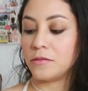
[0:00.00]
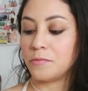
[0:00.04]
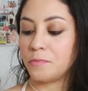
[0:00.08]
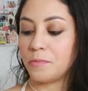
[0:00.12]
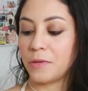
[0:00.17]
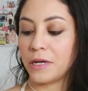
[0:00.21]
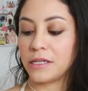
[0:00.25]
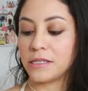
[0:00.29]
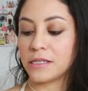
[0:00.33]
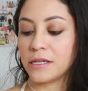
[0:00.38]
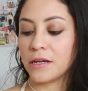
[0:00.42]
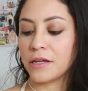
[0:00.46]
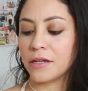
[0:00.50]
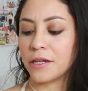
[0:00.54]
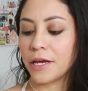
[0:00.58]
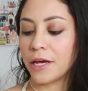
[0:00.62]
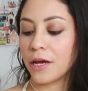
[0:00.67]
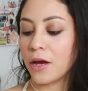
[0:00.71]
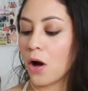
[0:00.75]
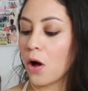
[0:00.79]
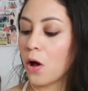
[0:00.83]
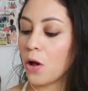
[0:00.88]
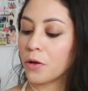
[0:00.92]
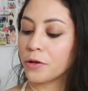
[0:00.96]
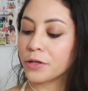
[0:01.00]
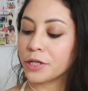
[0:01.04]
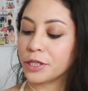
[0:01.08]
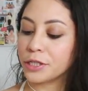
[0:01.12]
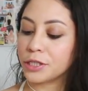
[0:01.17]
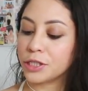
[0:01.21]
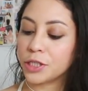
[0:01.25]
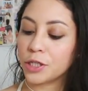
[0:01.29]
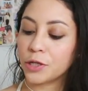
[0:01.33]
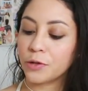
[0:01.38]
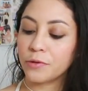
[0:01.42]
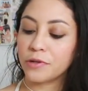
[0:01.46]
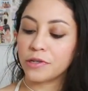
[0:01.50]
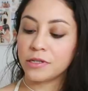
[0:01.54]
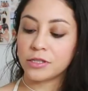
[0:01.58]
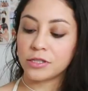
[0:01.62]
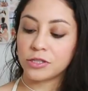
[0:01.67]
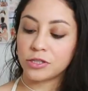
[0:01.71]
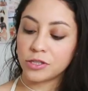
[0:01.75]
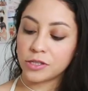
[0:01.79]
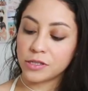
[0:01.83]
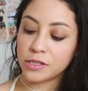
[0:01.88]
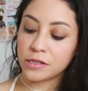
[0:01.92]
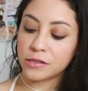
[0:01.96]
Basically all you do is
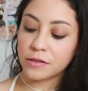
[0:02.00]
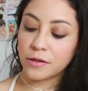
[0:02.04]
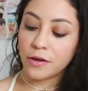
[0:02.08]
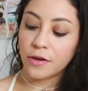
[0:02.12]
just